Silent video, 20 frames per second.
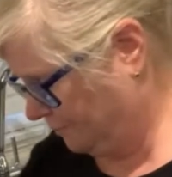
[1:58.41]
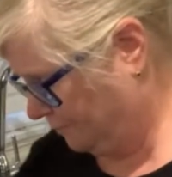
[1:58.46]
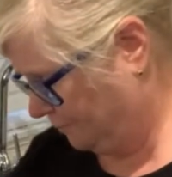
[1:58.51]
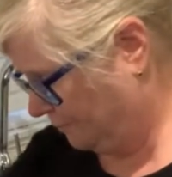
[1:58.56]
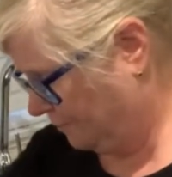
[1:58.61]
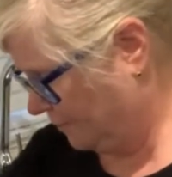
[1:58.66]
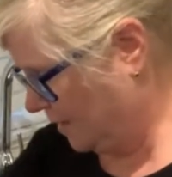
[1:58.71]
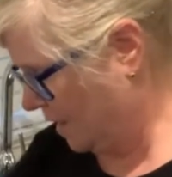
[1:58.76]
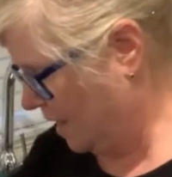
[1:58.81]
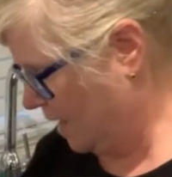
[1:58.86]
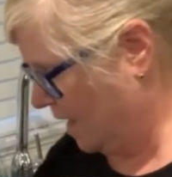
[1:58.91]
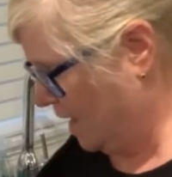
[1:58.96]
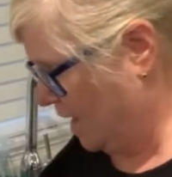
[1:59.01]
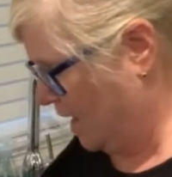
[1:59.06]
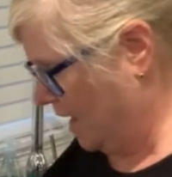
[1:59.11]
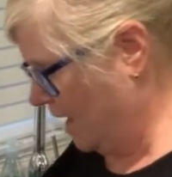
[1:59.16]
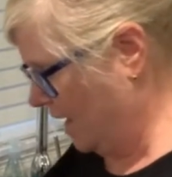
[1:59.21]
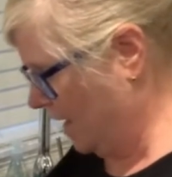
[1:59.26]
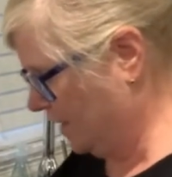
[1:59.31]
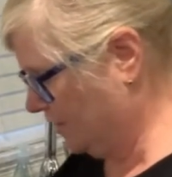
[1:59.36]

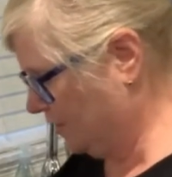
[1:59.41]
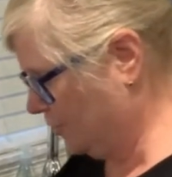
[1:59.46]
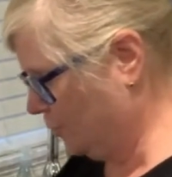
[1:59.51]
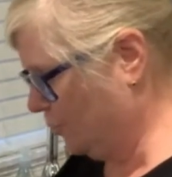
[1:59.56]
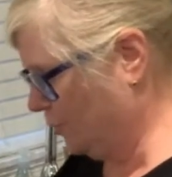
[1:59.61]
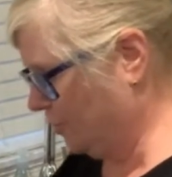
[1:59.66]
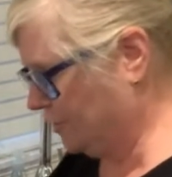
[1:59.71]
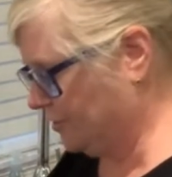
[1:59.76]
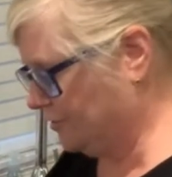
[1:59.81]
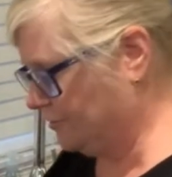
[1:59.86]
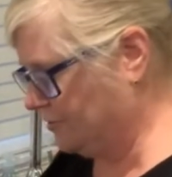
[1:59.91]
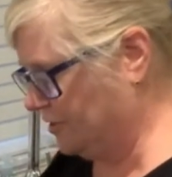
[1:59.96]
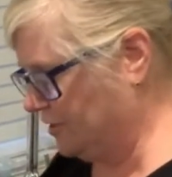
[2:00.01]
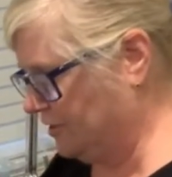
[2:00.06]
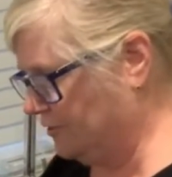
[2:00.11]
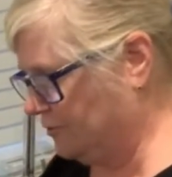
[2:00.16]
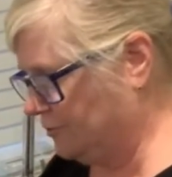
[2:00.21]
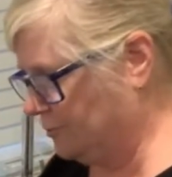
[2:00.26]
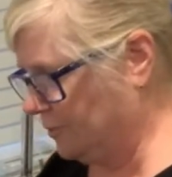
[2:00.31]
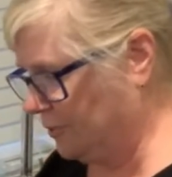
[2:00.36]
and a quarter
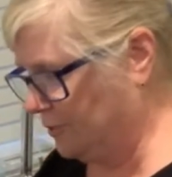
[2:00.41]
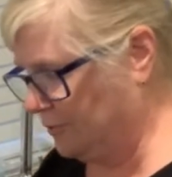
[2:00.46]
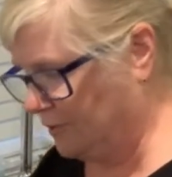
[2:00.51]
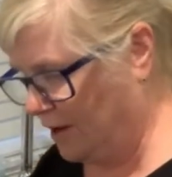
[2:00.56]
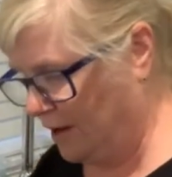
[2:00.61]
teaspoon